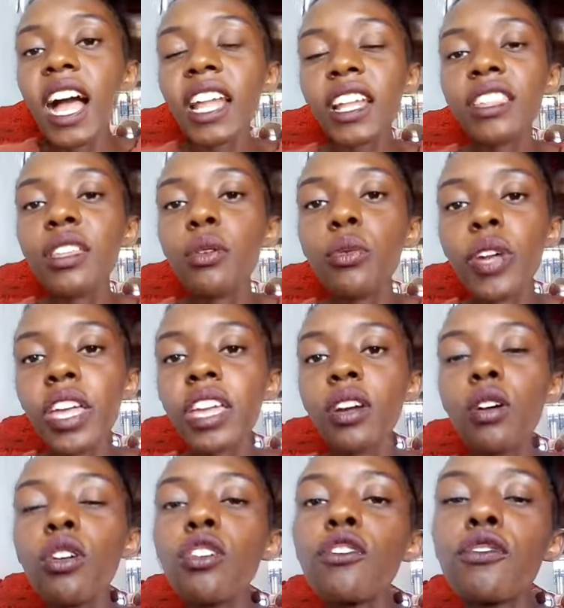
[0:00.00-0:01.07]
Another
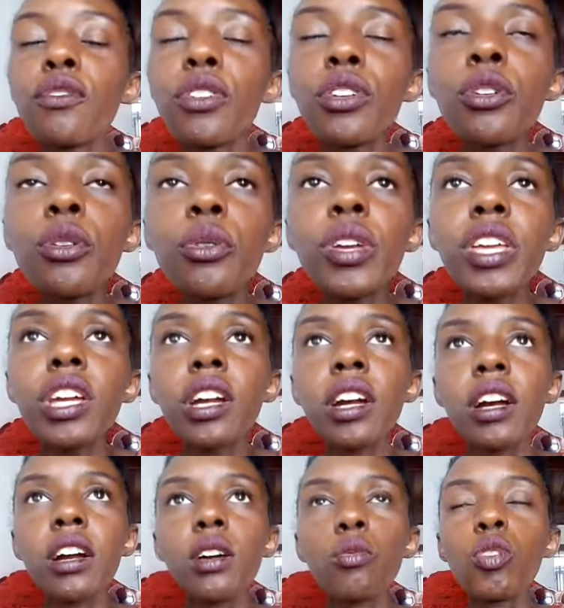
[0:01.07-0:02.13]
way of
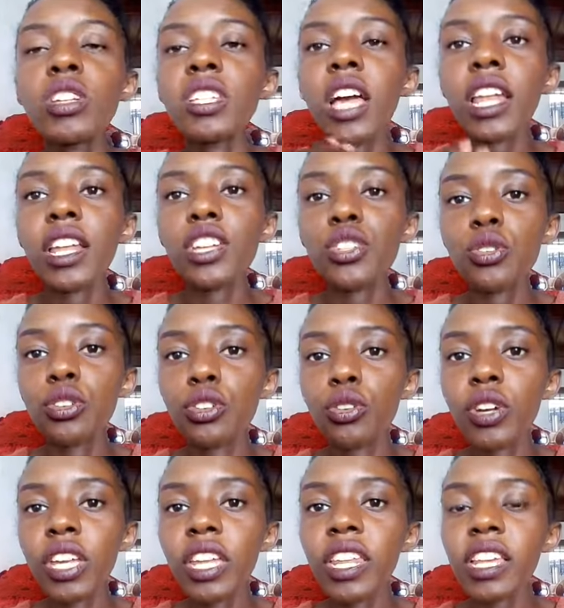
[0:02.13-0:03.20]
knowing what undertone
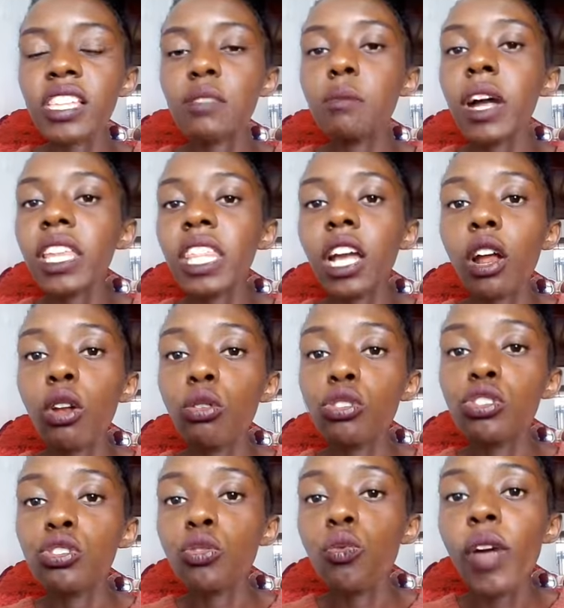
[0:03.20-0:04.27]
you're in is by the
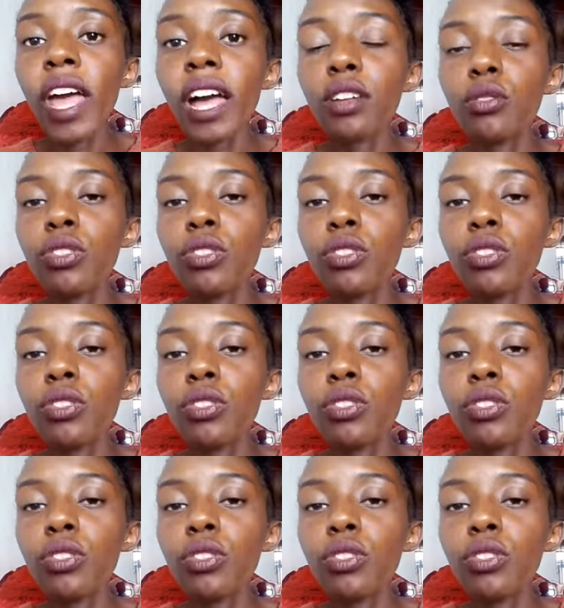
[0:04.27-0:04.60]
clothes you wear.